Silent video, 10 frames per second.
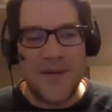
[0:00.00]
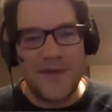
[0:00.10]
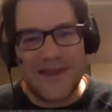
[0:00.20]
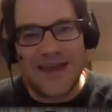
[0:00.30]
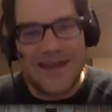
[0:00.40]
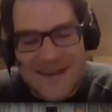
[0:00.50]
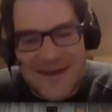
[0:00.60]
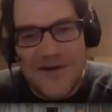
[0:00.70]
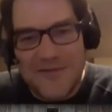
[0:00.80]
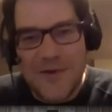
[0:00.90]
But, like, you
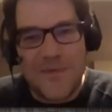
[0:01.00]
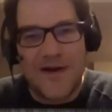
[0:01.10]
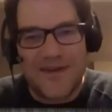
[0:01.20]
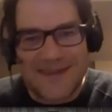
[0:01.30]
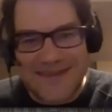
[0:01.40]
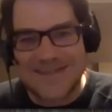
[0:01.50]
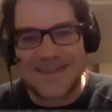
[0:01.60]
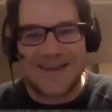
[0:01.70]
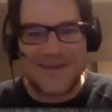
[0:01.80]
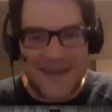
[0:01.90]
know, if you're part of this,
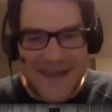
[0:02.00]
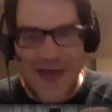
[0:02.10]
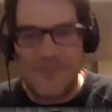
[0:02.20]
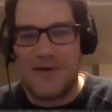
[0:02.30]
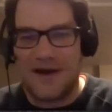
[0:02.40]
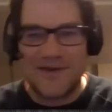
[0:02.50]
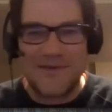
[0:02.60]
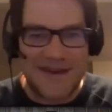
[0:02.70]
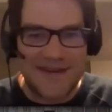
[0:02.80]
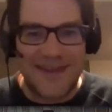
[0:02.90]
like, you're like, hey, we want to
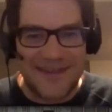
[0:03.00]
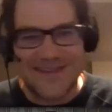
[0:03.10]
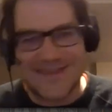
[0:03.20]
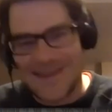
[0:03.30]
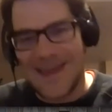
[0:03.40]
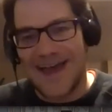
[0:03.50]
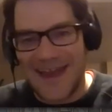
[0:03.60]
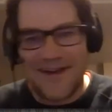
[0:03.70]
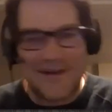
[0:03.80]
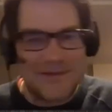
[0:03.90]
do mental health. It's like, yeah,
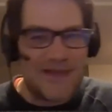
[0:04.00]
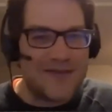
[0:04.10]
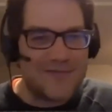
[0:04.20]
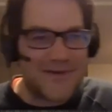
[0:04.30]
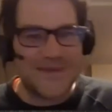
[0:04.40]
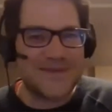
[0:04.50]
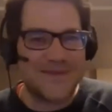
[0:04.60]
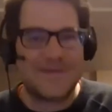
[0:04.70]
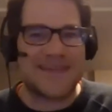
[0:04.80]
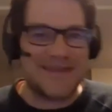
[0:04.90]
get on a platform that's
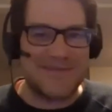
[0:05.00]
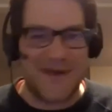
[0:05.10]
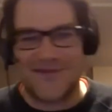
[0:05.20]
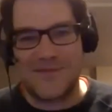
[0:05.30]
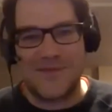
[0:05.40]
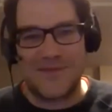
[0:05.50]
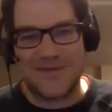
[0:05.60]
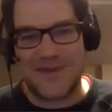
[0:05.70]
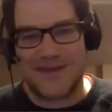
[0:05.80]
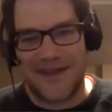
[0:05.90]
maybe slightly better for
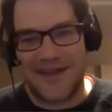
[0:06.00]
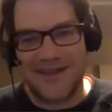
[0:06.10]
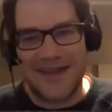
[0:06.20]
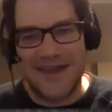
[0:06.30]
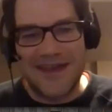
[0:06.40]
people's mental health.